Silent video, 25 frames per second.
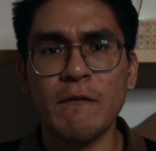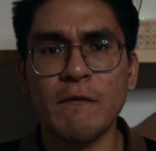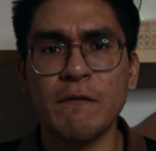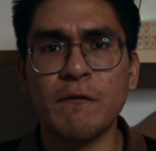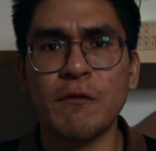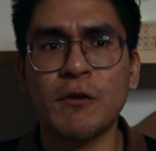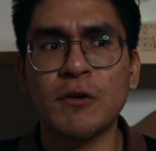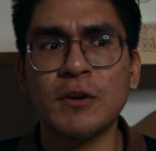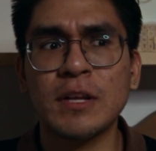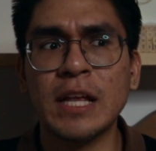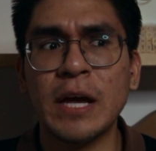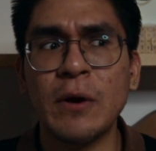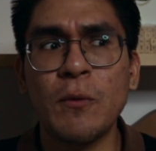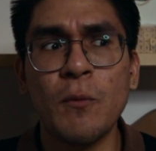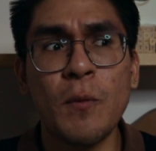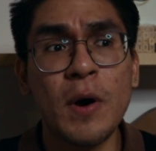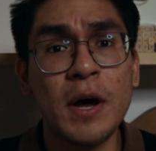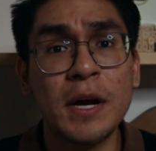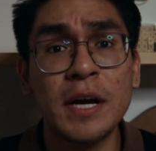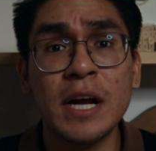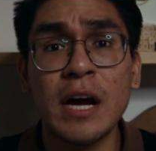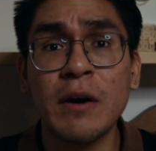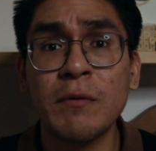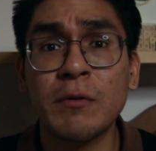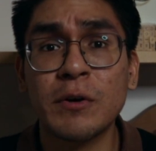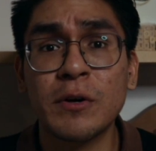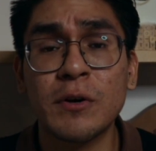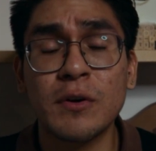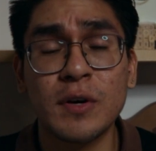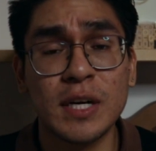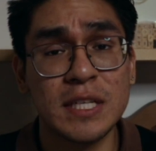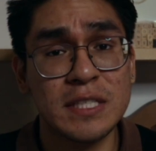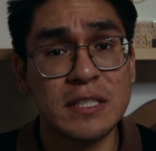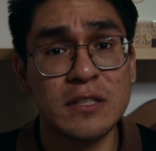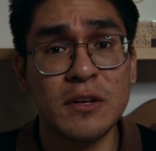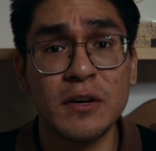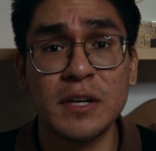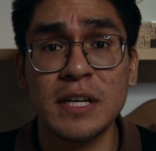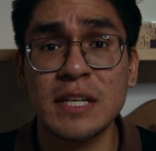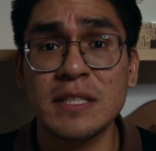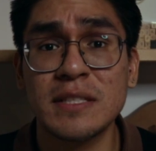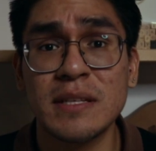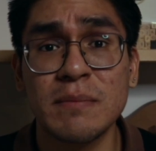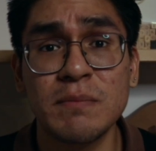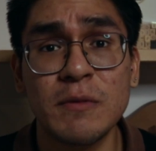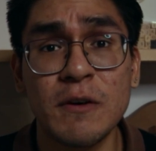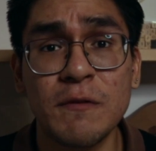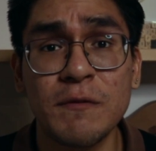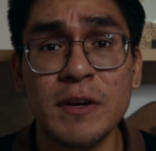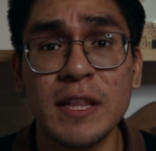for like 1 hour or as long as the
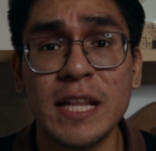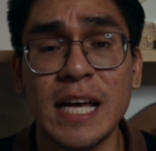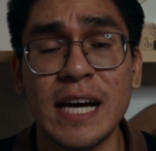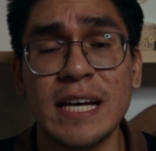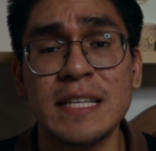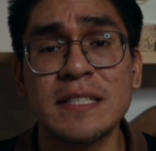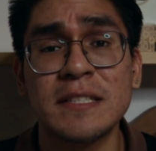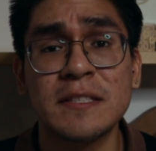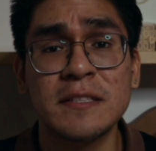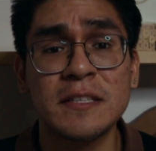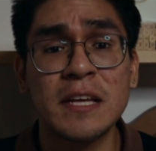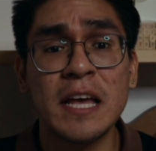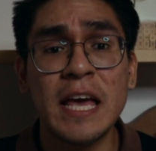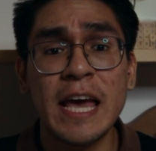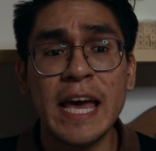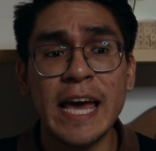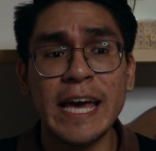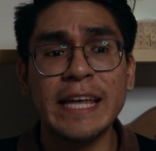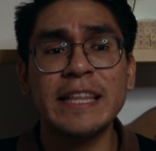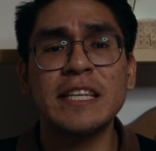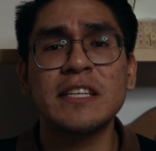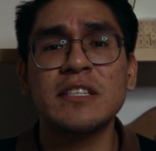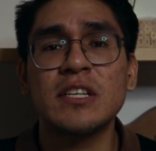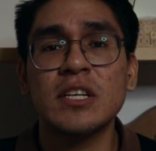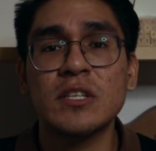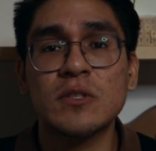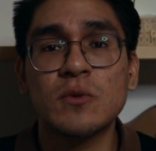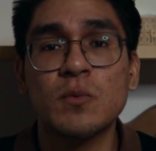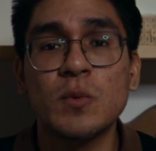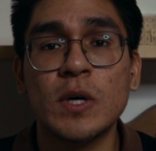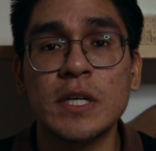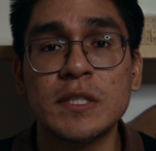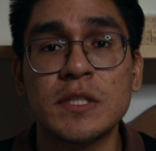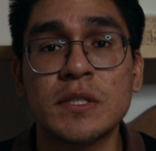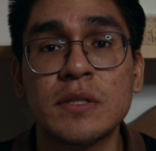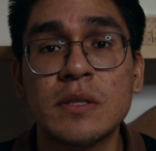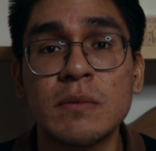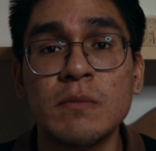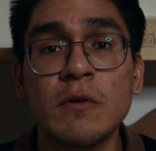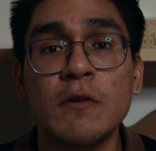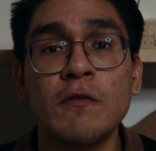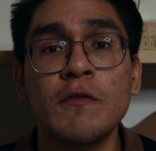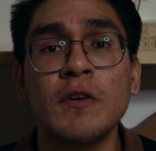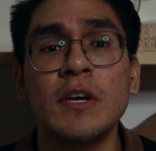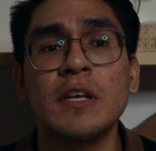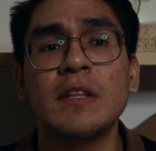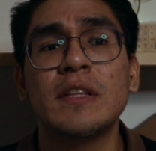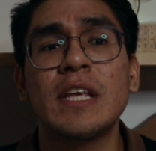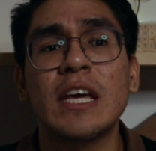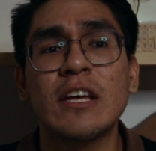movie lasts, and they just watch the
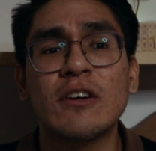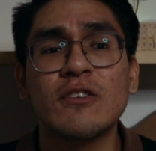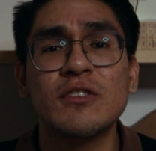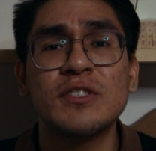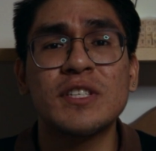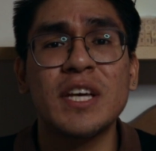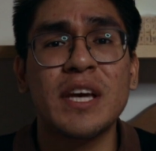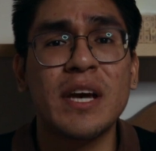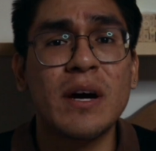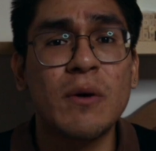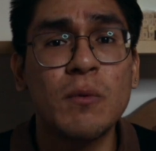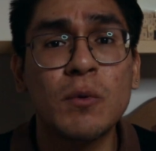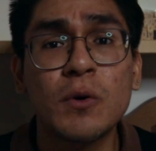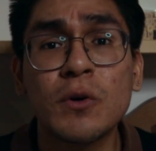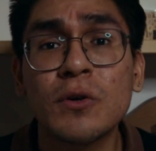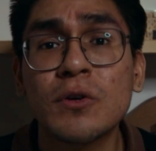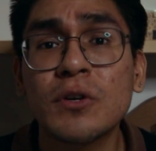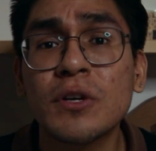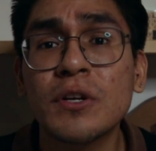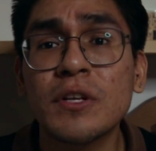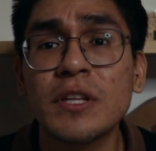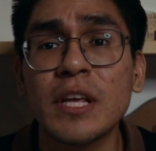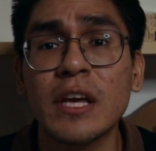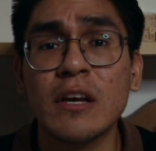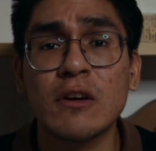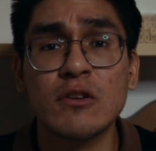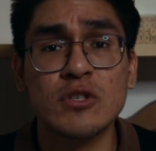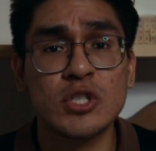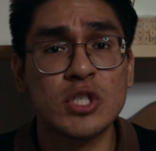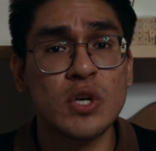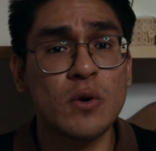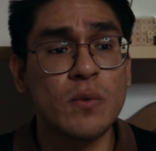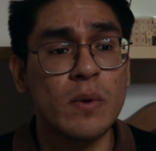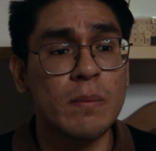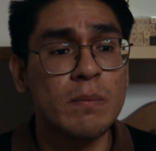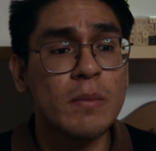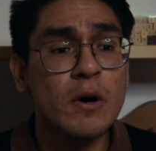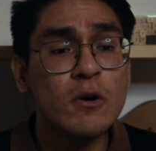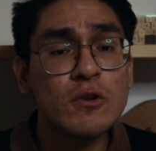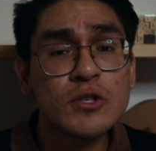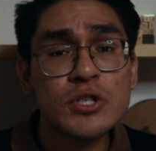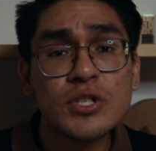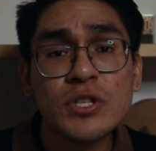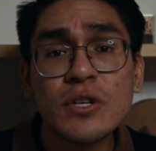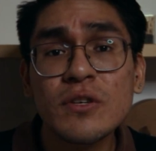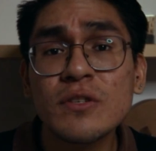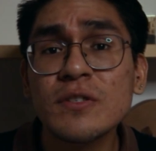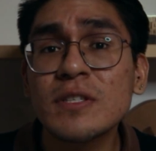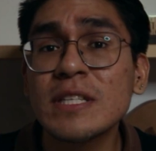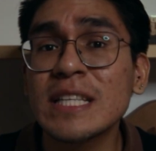movie. They don't say a word, they don't show
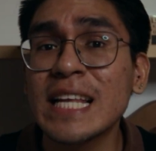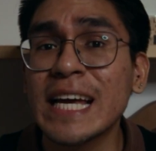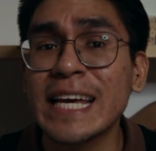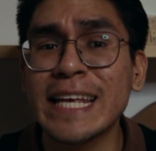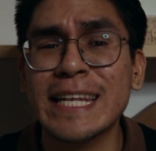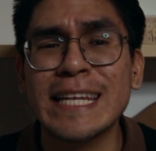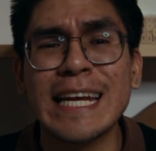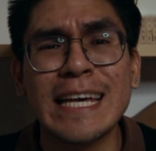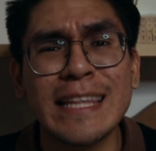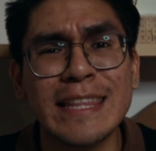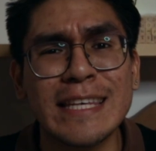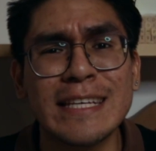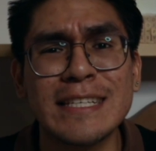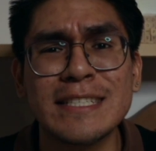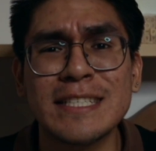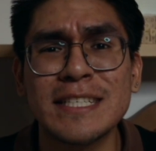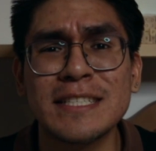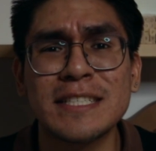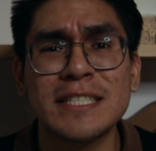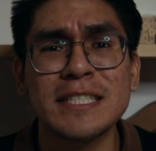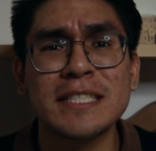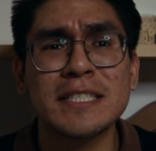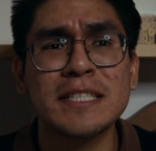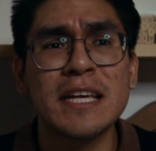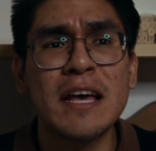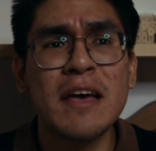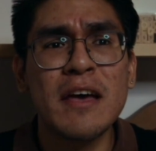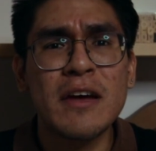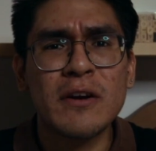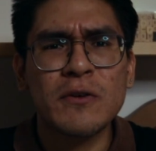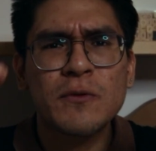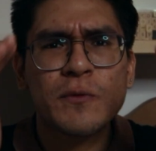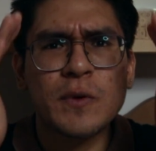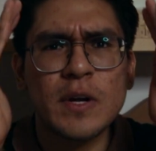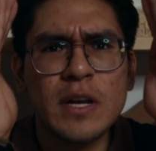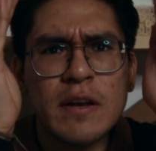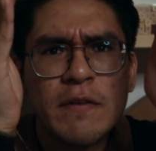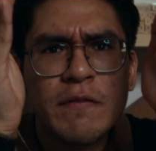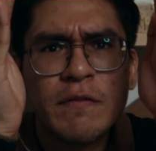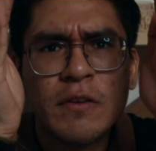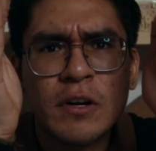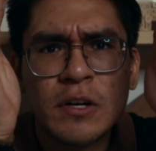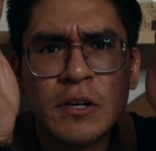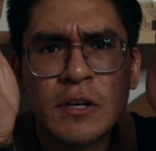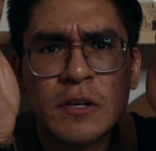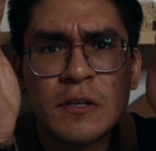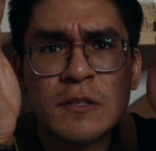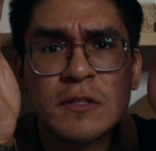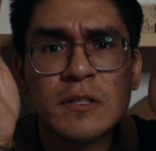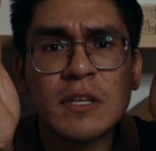emotions, like nothing. They just really
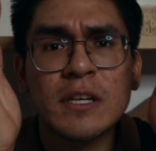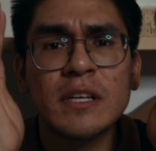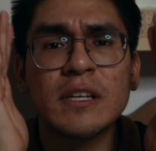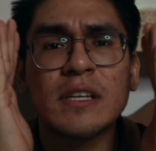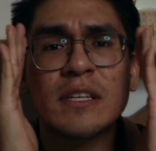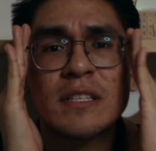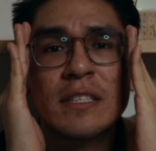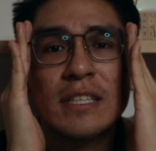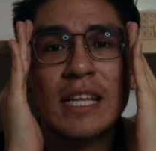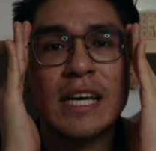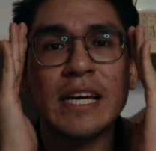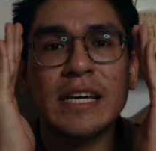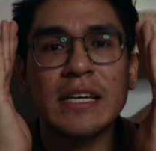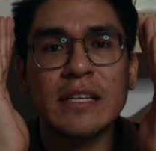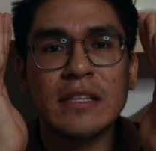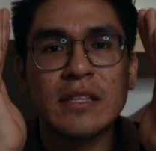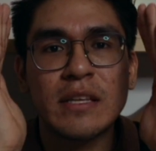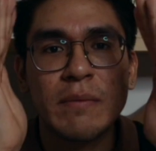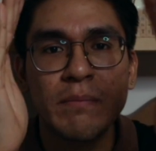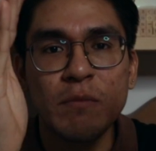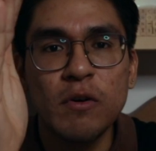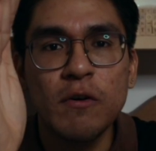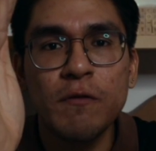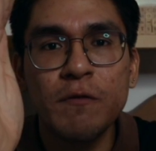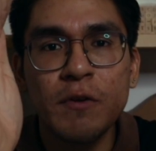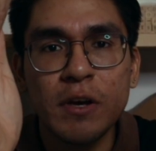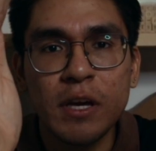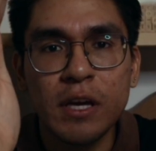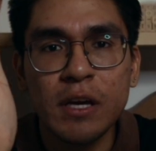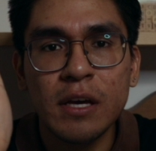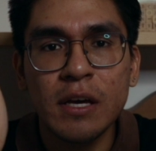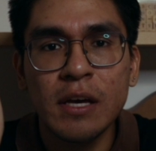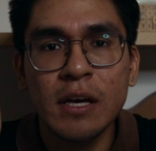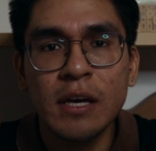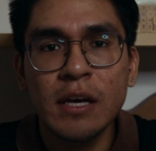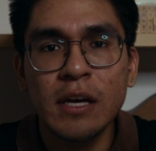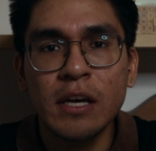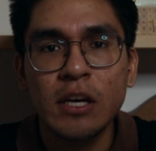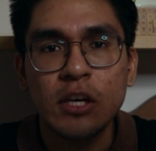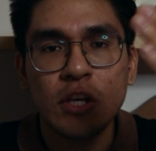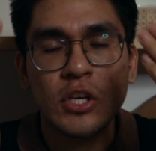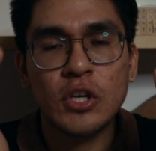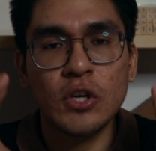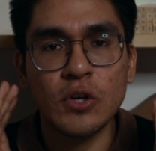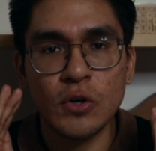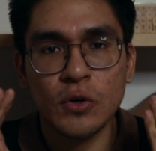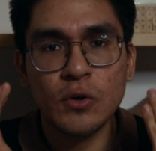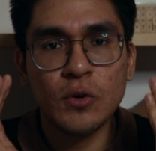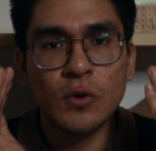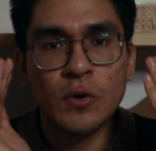focus, and it's like the movie,
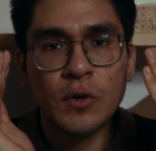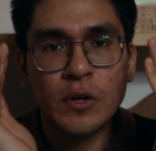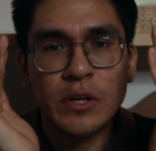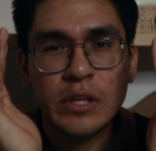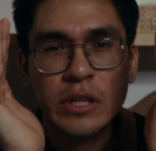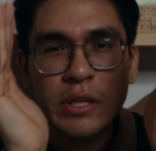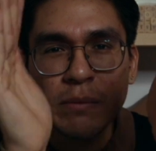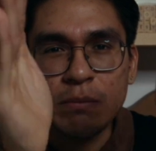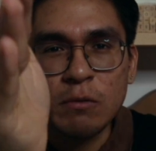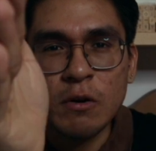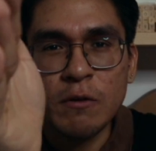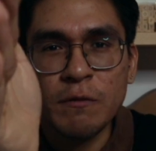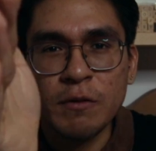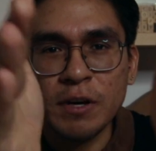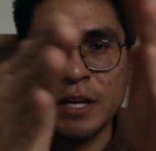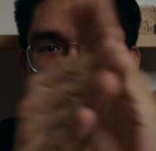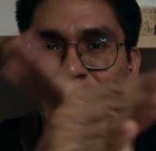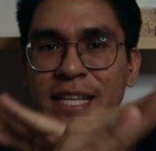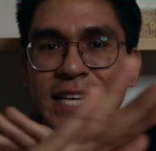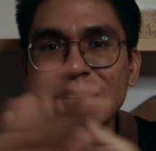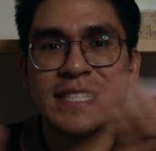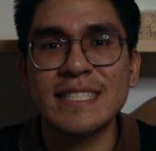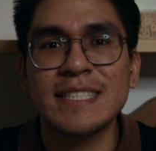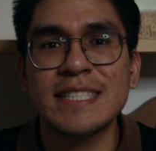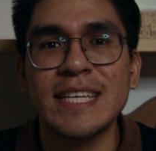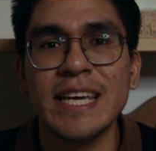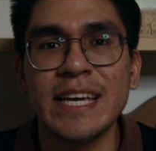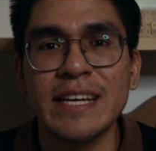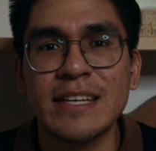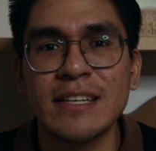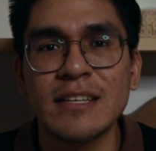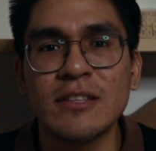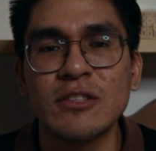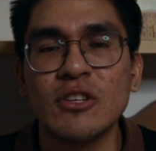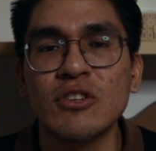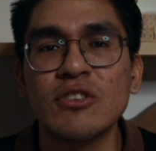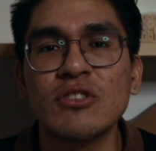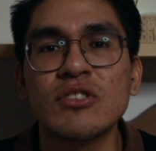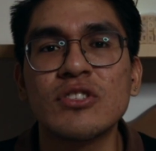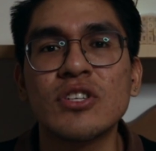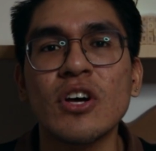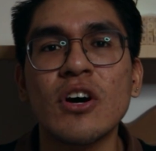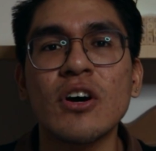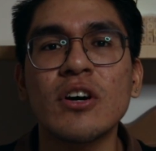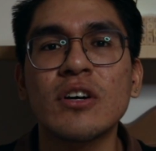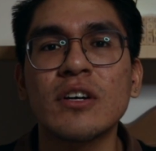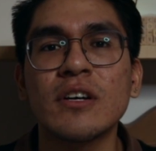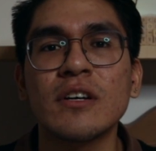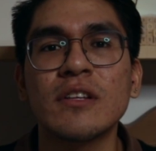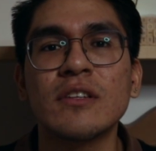you, the movie, that's it. Don't
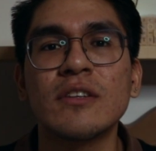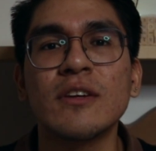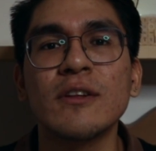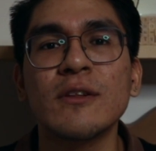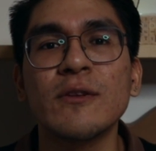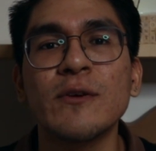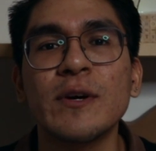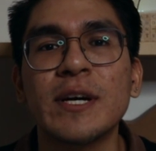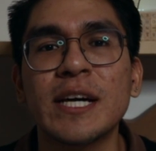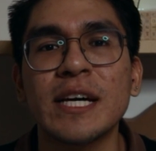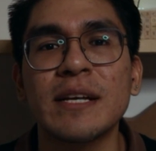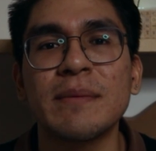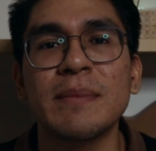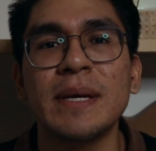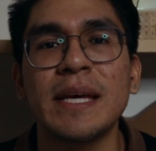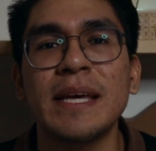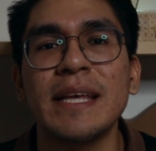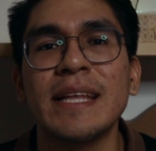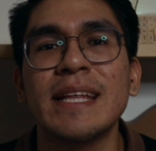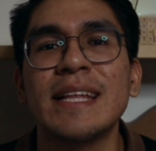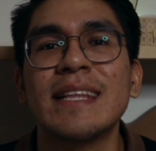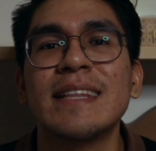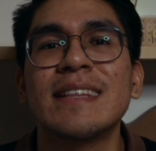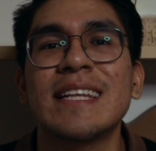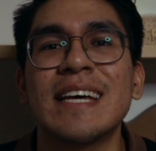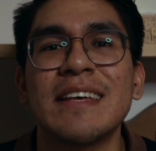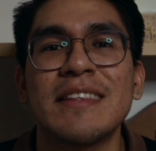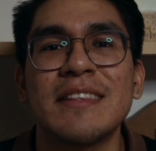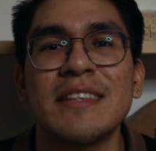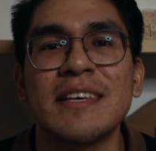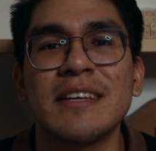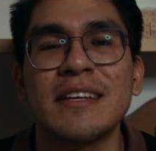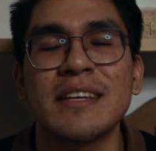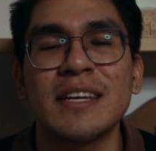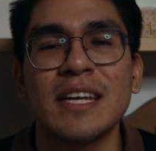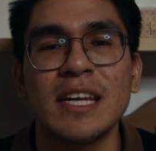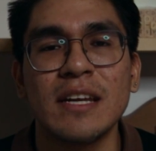talk, don't look at me, nothing.